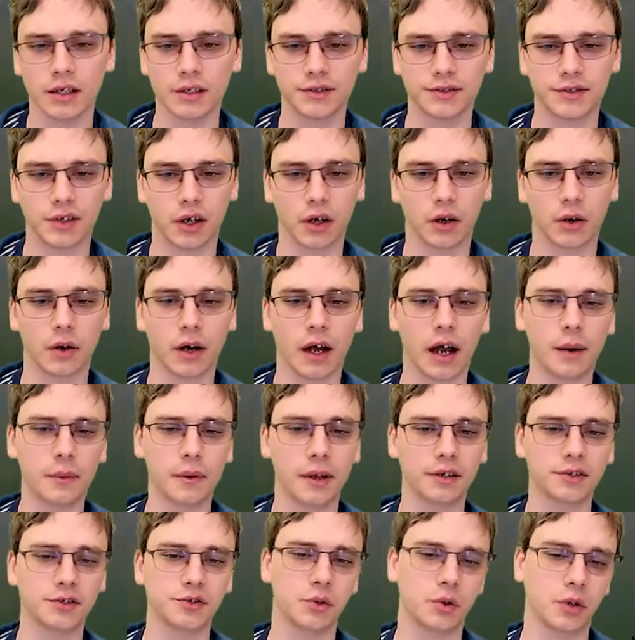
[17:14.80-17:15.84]
So I'm
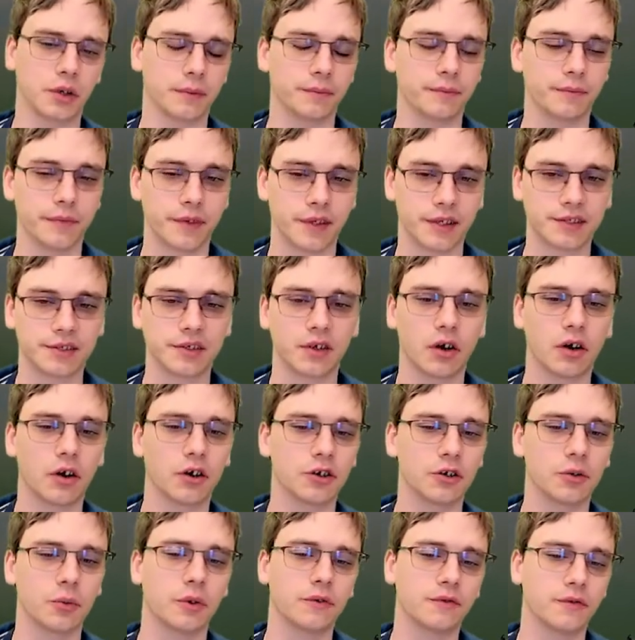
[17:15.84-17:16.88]
not sure. This is a
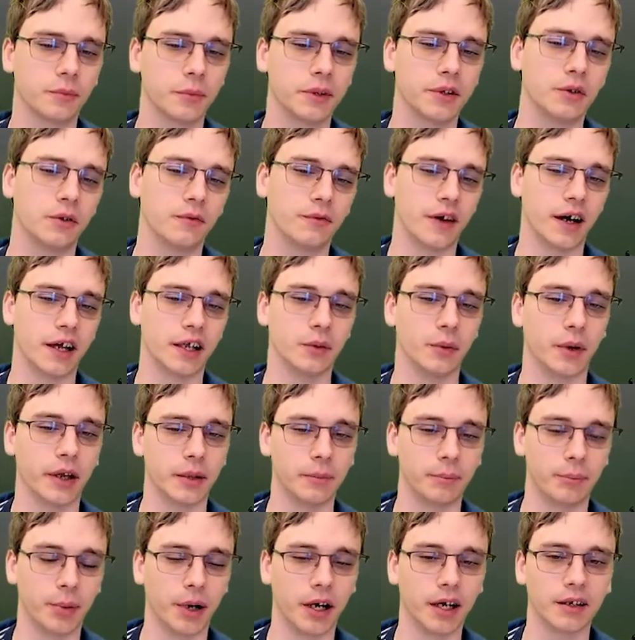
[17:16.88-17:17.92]
harder one for me to evaluate,
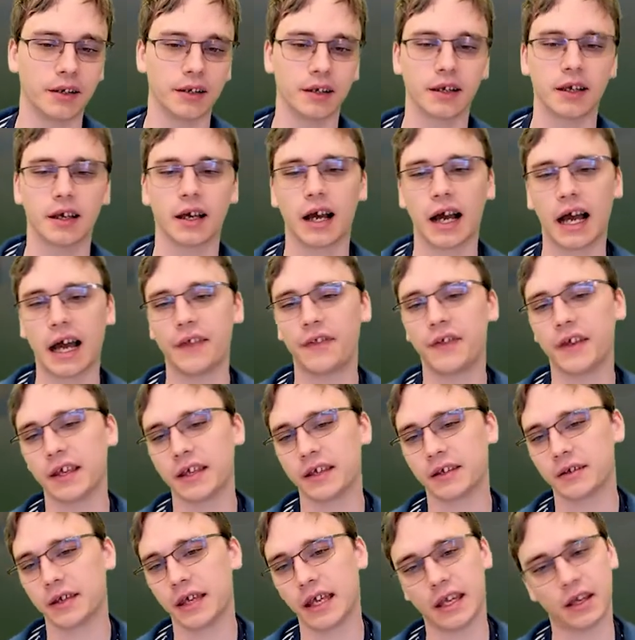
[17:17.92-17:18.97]
but I
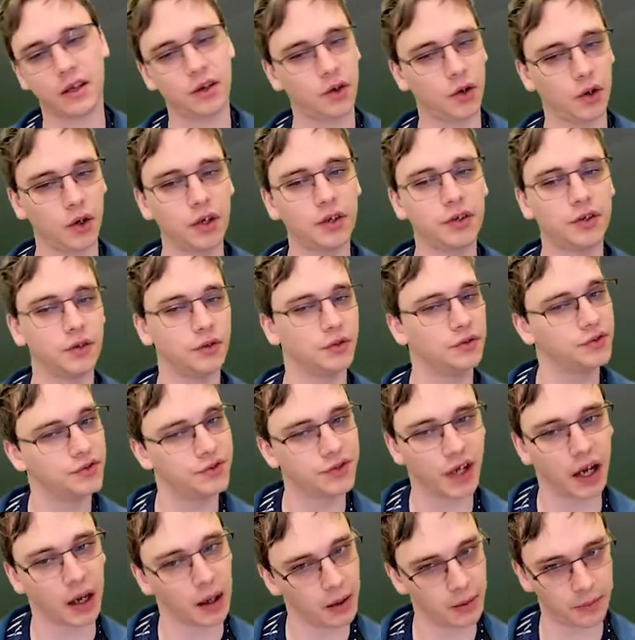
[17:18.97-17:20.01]
think it could do
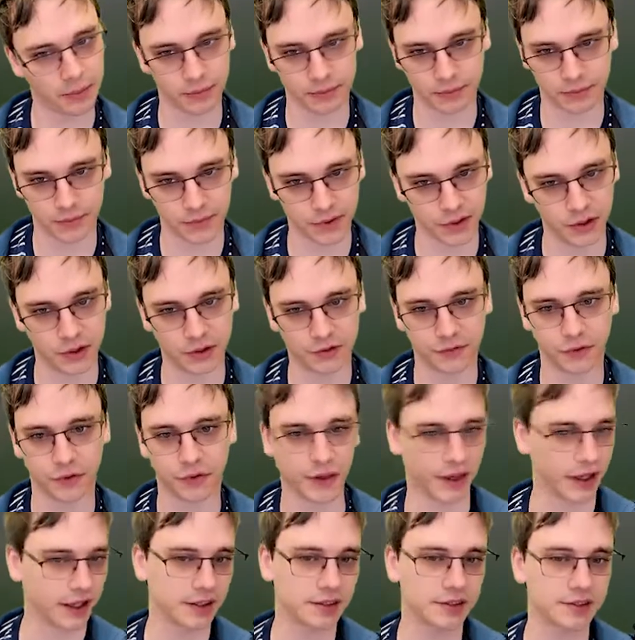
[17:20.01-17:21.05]
some useful
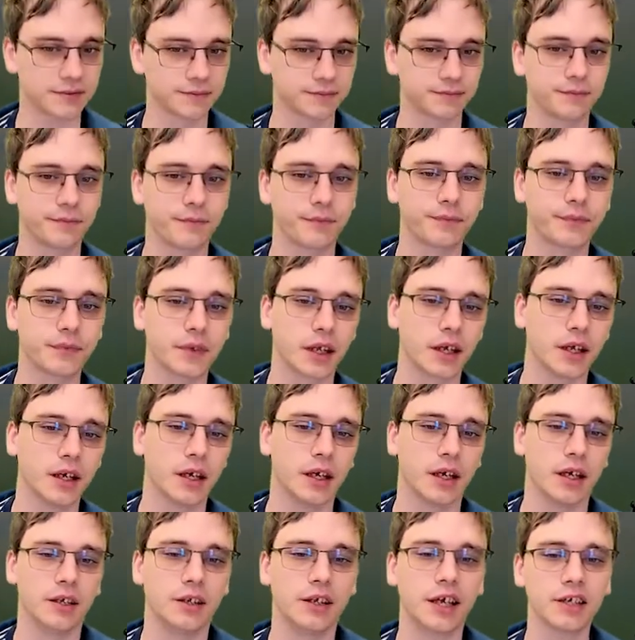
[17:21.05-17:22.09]
things.
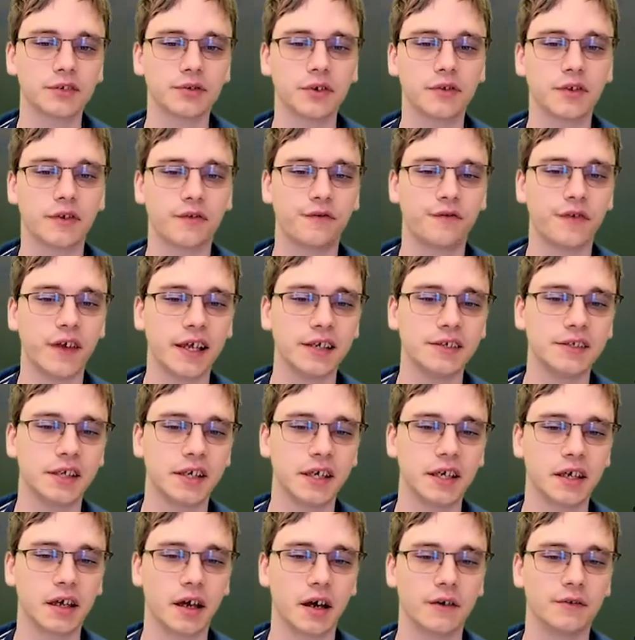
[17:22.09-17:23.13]
Next, we have the
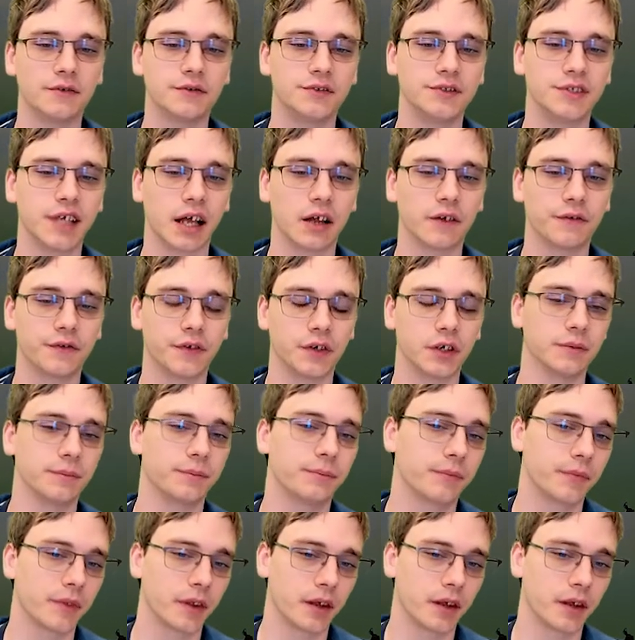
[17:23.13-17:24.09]
Phasing of Zhalfir,